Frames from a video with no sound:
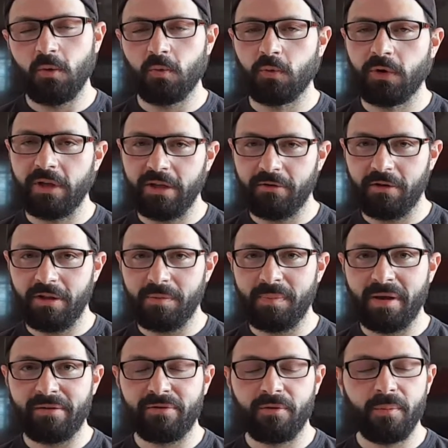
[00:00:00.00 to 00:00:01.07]
really, really
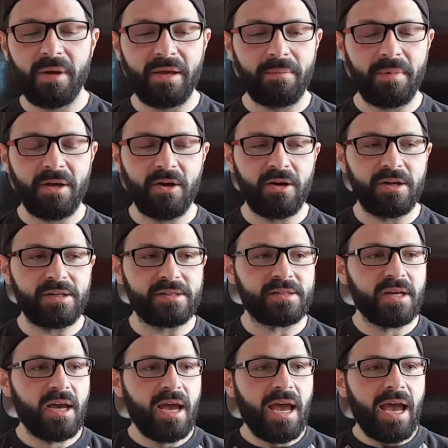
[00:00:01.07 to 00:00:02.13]
big for me because
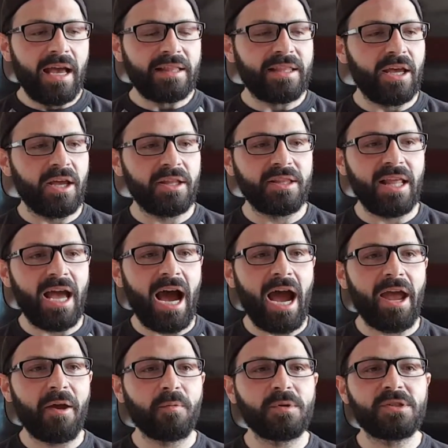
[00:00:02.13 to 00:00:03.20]

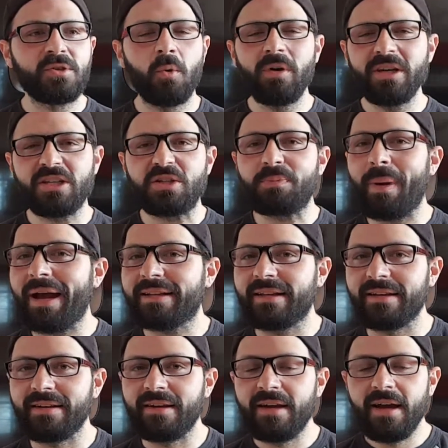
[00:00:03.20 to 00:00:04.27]
it was so
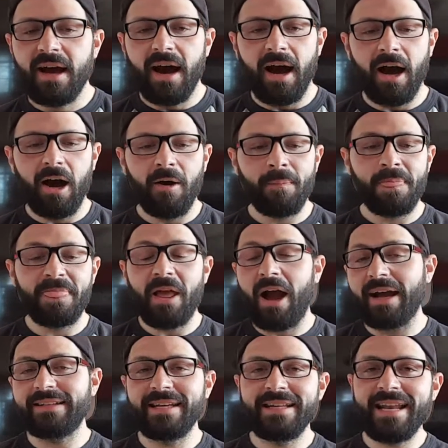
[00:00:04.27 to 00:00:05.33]
unexpected. Now,
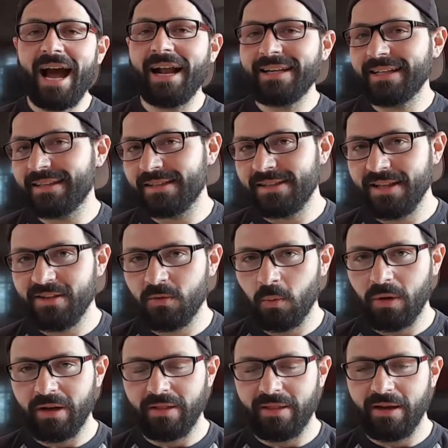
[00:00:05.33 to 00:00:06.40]
I did not get to see this
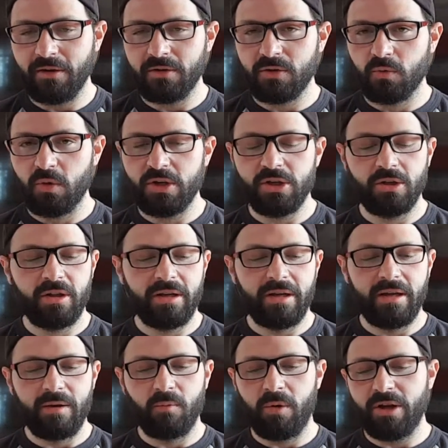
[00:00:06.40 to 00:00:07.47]
one in theaters
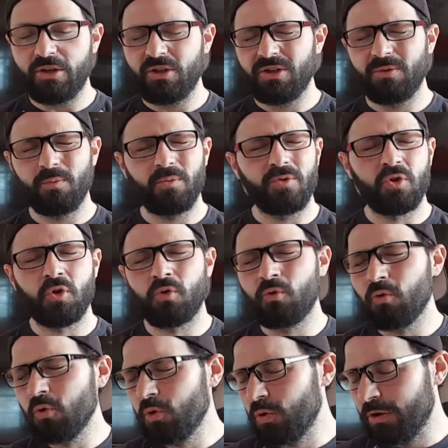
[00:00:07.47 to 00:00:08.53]
originally, which
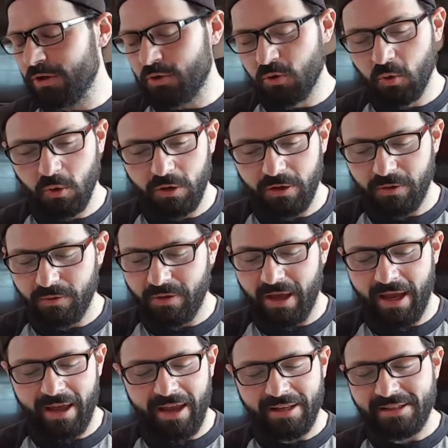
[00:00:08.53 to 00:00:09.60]
truly, truly,
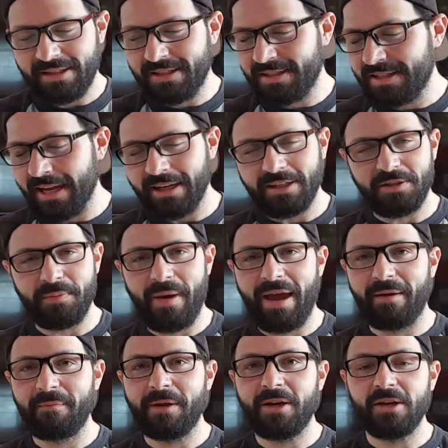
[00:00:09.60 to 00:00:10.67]
it stinks,
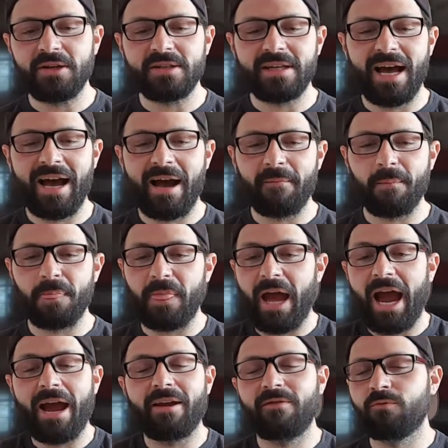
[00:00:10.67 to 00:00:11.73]
man, because
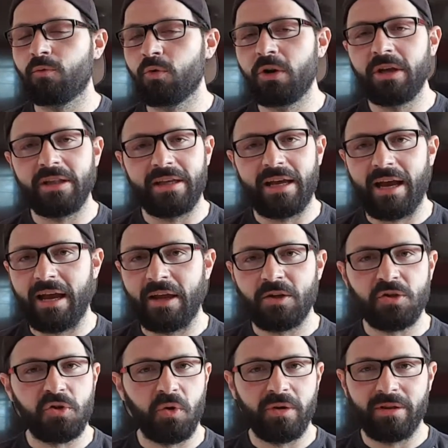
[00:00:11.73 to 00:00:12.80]
I really
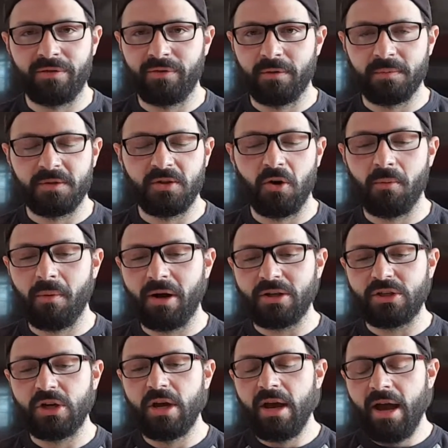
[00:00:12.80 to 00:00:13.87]
enjoy this film so
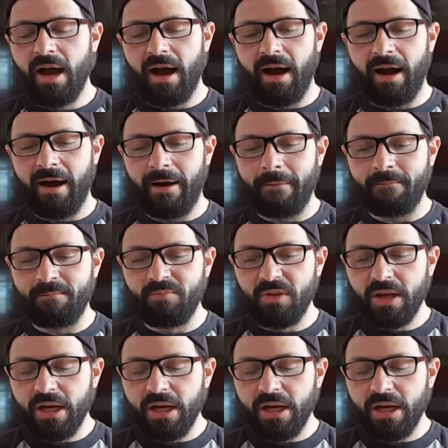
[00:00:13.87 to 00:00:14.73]
much. I